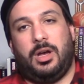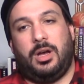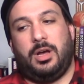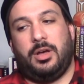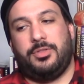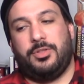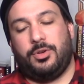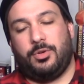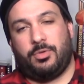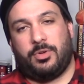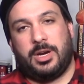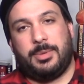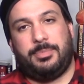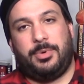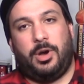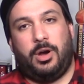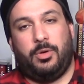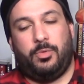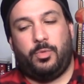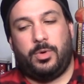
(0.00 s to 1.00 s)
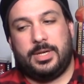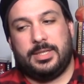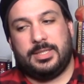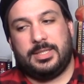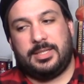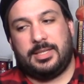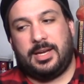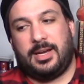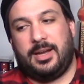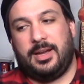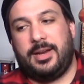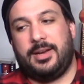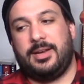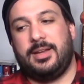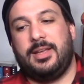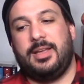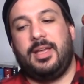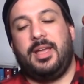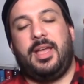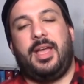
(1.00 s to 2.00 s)
the grip on one side,
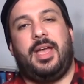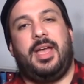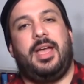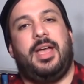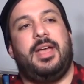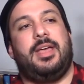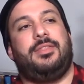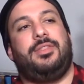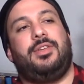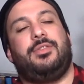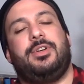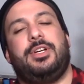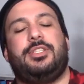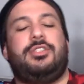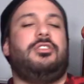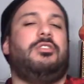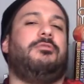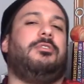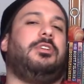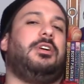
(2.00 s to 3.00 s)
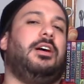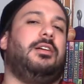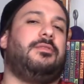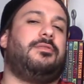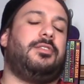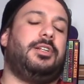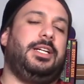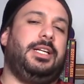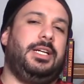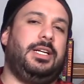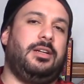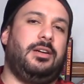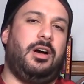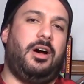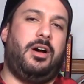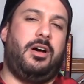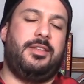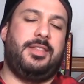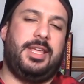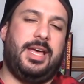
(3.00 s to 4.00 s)
and there is no recovery
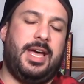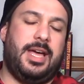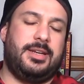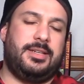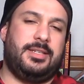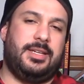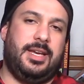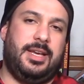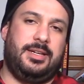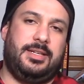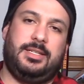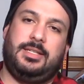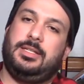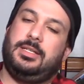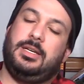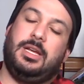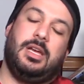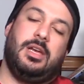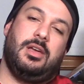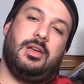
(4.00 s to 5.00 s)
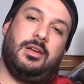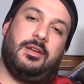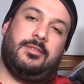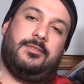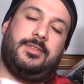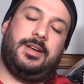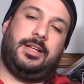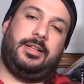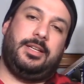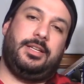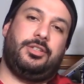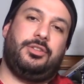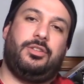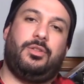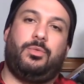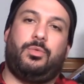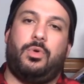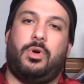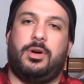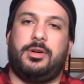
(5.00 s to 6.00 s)
on that, and he fell into
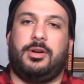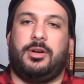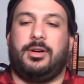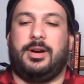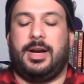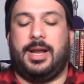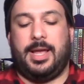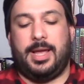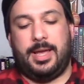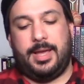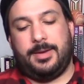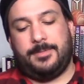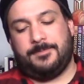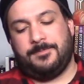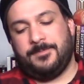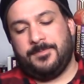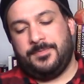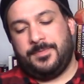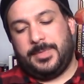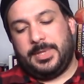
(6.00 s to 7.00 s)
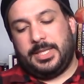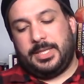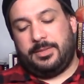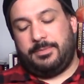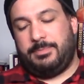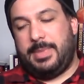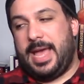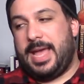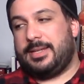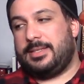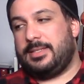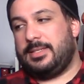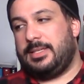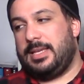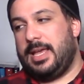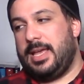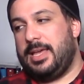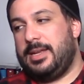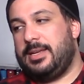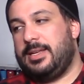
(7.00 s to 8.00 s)
the water. And Matt
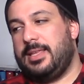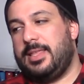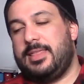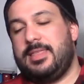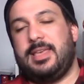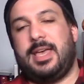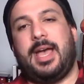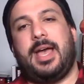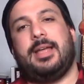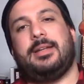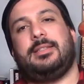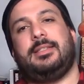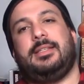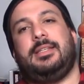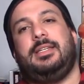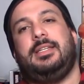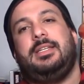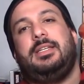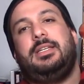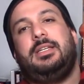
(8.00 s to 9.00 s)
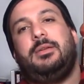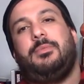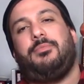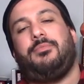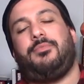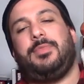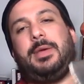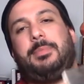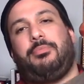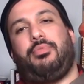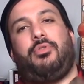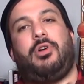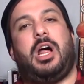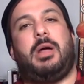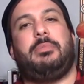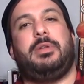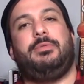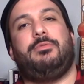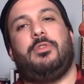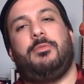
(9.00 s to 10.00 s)
said that that
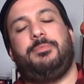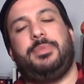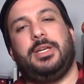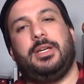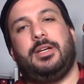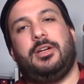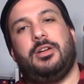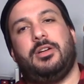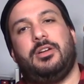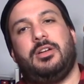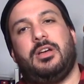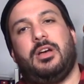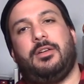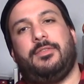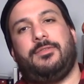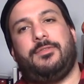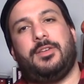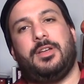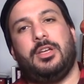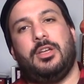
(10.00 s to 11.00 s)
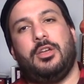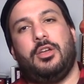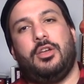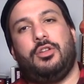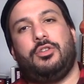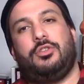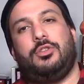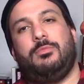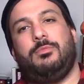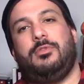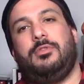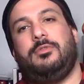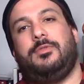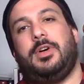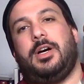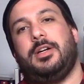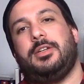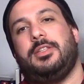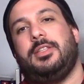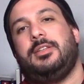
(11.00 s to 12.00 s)
probably won't be good enough to move
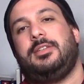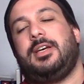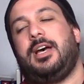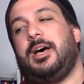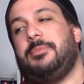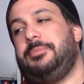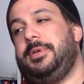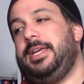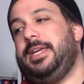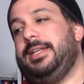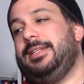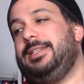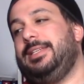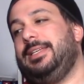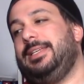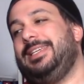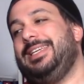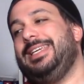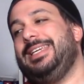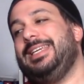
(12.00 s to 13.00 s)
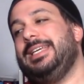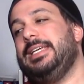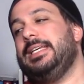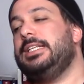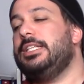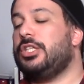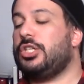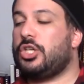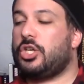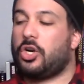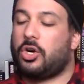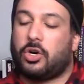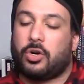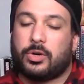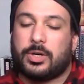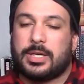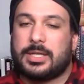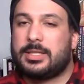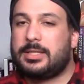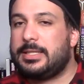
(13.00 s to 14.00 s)
on to the top 8. He is
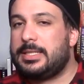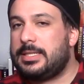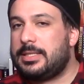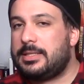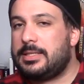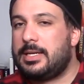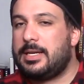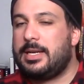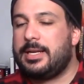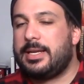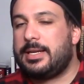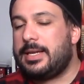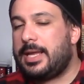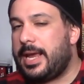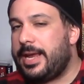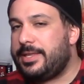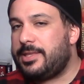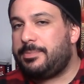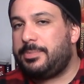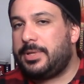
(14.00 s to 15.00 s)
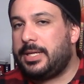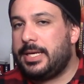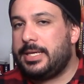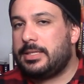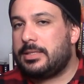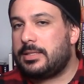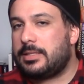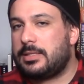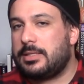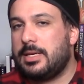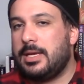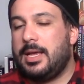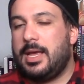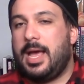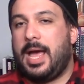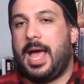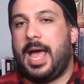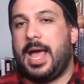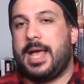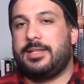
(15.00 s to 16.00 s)
currently sitting in 8th place
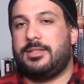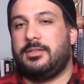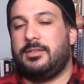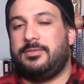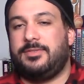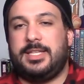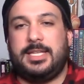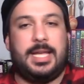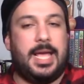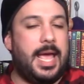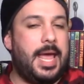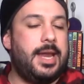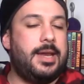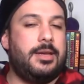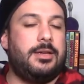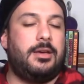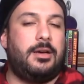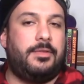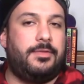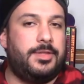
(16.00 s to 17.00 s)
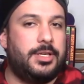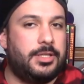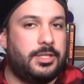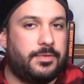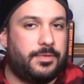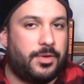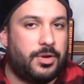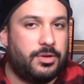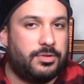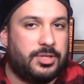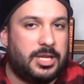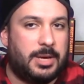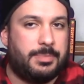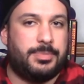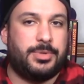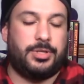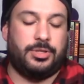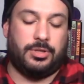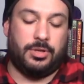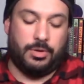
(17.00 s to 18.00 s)
as of the end of this first
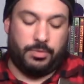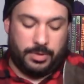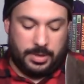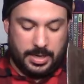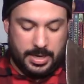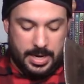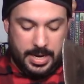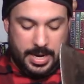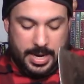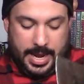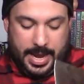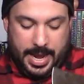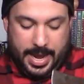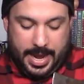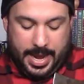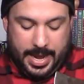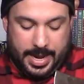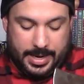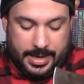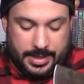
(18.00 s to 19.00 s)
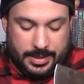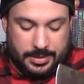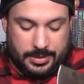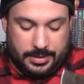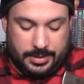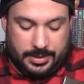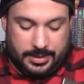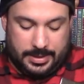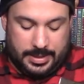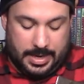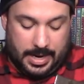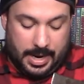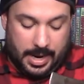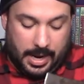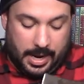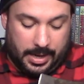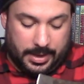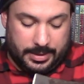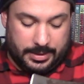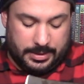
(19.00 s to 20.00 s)
episode, and the
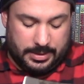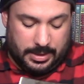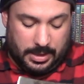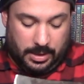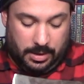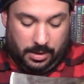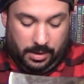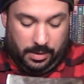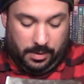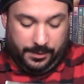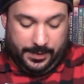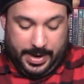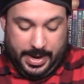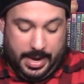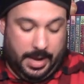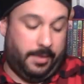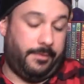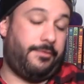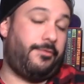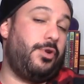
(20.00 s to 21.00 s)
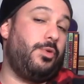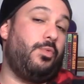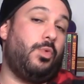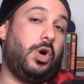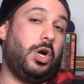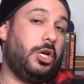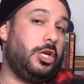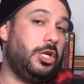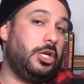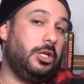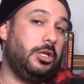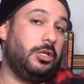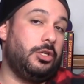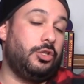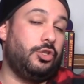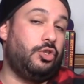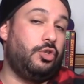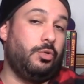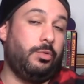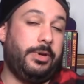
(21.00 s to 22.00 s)
odds of everyone
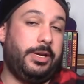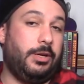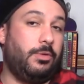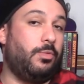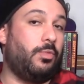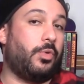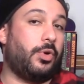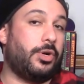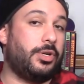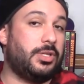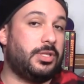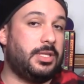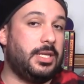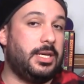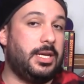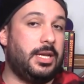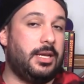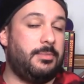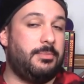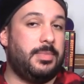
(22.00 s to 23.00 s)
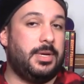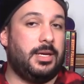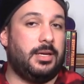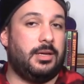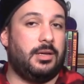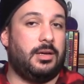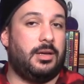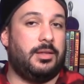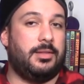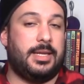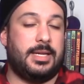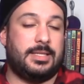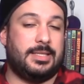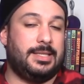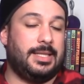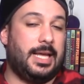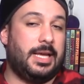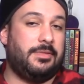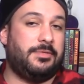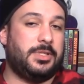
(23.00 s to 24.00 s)
doing worse than him that's
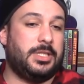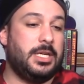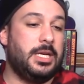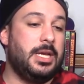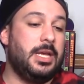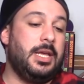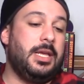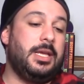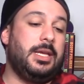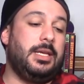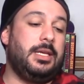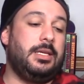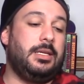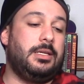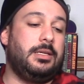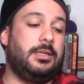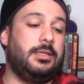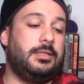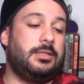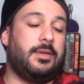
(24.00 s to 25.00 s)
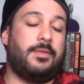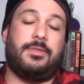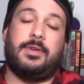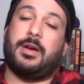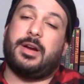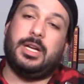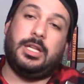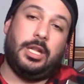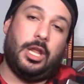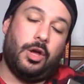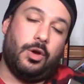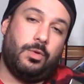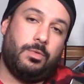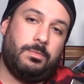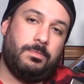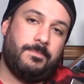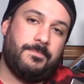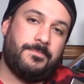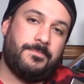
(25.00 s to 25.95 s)
left is very low.